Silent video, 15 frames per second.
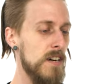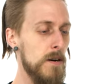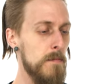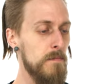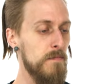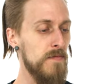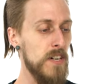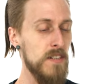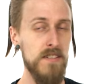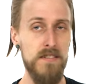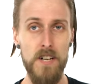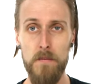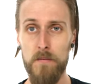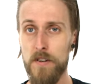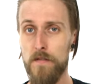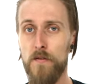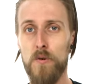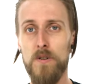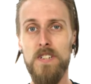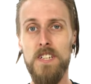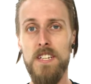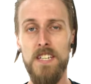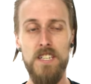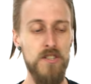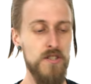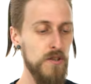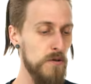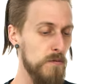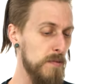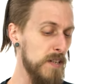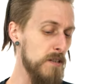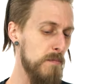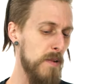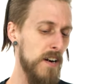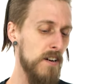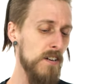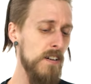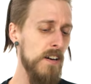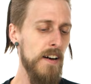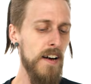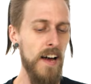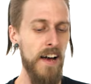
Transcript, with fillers: Um, does come with a 14 inch two piece barrel